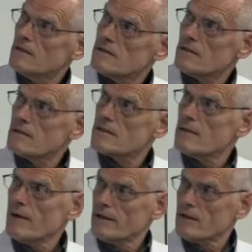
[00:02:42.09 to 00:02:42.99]
is a
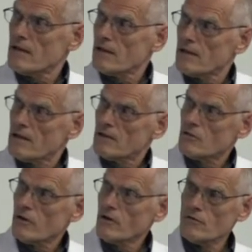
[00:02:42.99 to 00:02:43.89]
schematic
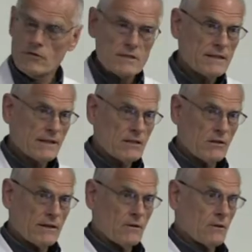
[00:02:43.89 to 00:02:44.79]
drawing of those ticks, how
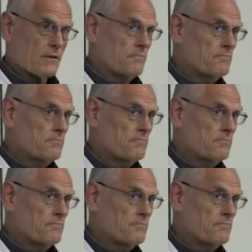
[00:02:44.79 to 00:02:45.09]
they look.